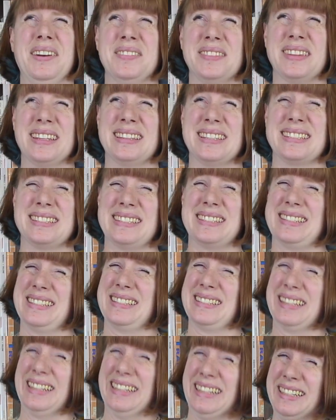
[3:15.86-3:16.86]
don't think this is
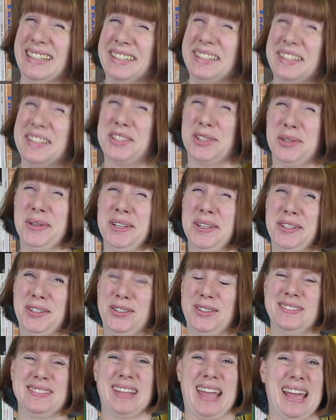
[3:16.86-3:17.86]
entirely
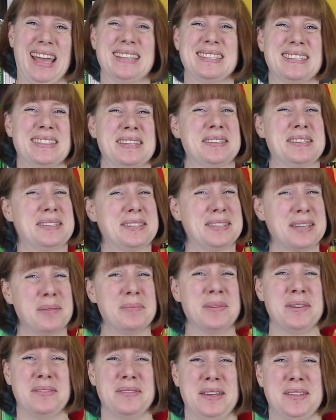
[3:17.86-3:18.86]
true, as
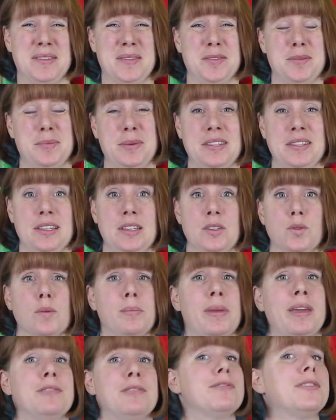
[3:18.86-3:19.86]
some invasive species
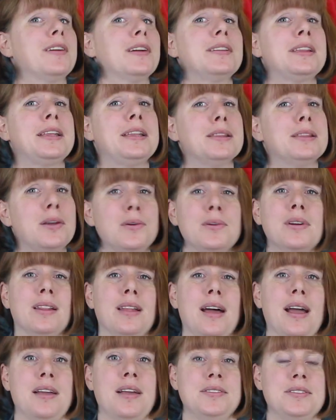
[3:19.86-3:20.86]
remain fairly
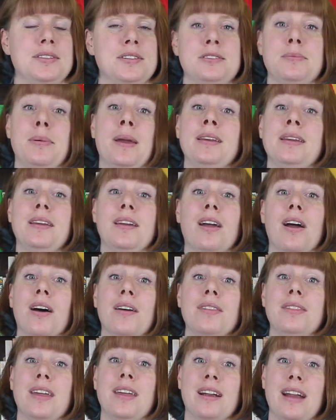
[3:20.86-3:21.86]
localized, depending
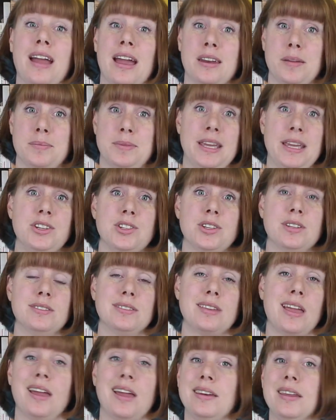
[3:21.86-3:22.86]
on their
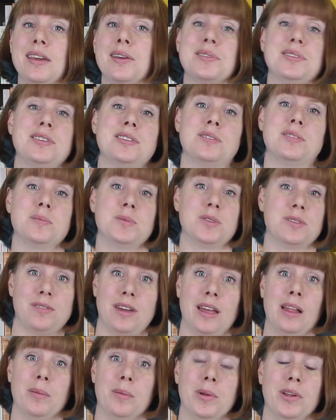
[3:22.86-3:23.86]
adaptations and ecosystems
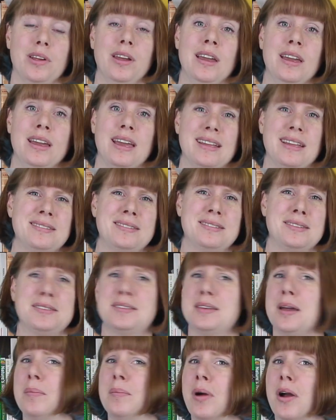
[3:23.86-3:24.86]
available, and
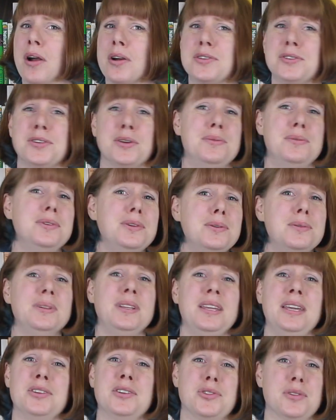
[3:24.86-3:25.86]
some are so
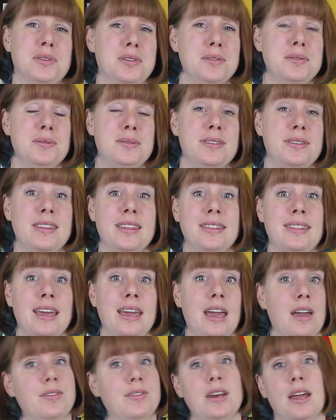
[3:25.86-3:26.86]
newly introduced introduced that
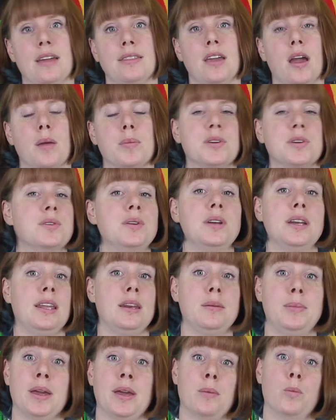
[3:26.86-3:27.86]
they haven't had the
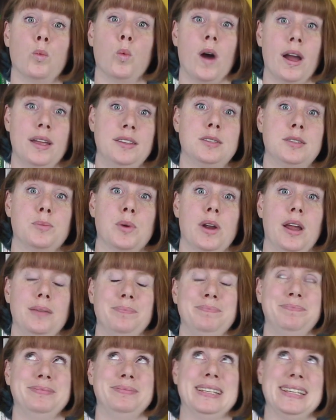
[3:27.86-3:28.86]
opportunity to become
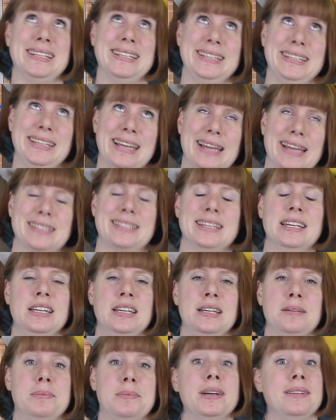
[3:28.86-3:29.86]
widespread yet.
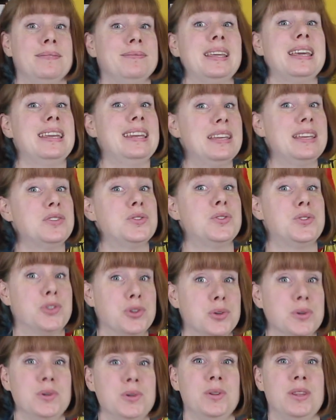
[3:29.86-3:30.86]
But it is
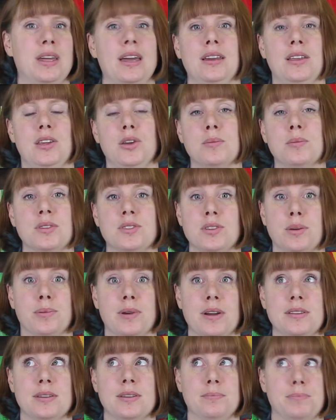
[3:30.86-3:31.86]
true that humans are
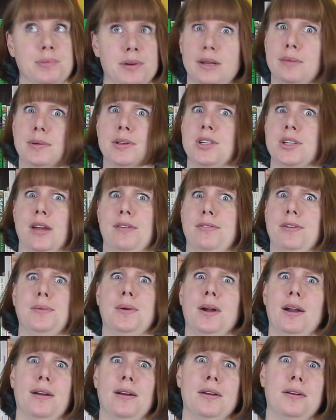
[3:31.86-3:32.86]
present pretty much
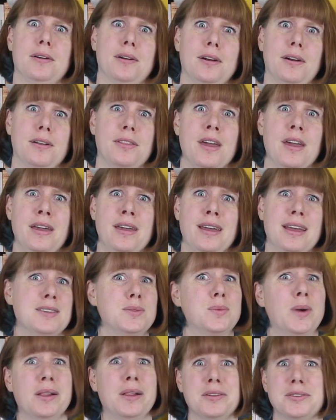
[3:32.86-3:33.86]
everywhere on Earth,
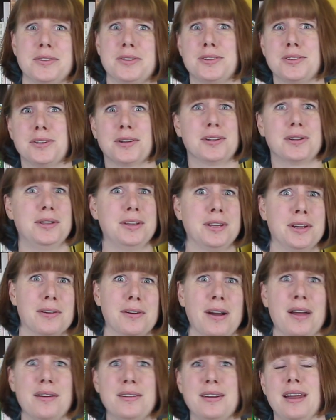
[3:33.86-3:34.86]
as well as circling
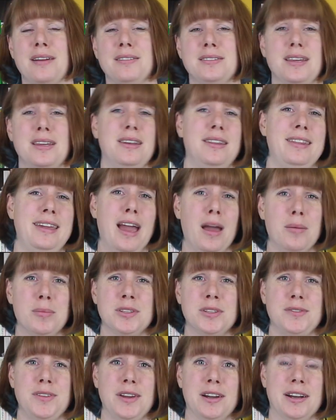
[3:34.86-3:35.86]
around it outside of the
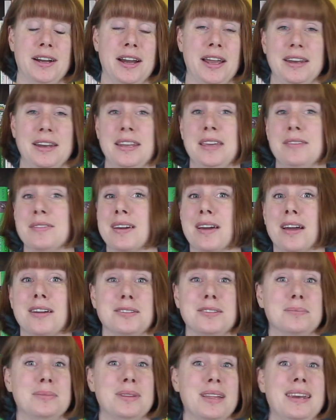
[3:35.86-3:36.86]
atmosphere, and even
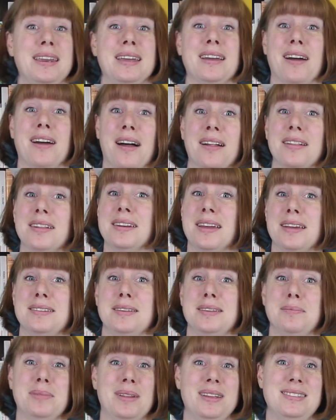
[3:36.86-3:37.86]
contemplating
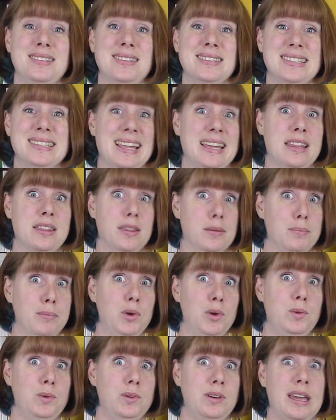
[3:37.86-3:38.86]
colonizing places like the
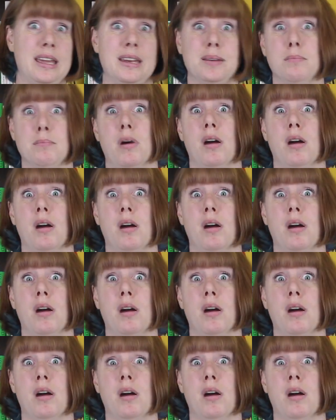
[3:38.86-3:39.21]
Moon and